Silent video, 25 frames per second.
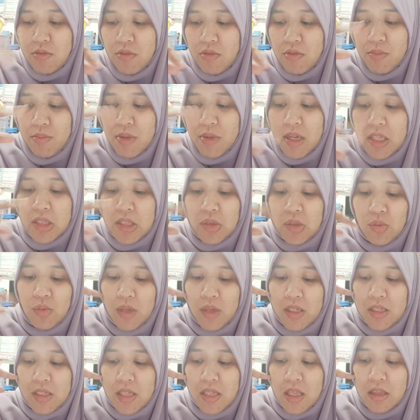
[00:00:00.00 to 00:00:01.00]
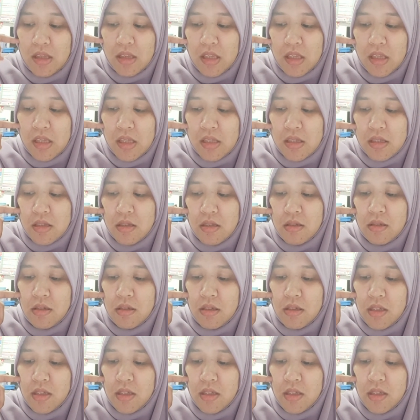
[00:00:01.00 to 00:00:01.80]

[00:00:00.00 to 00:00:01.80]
replying to one sentence.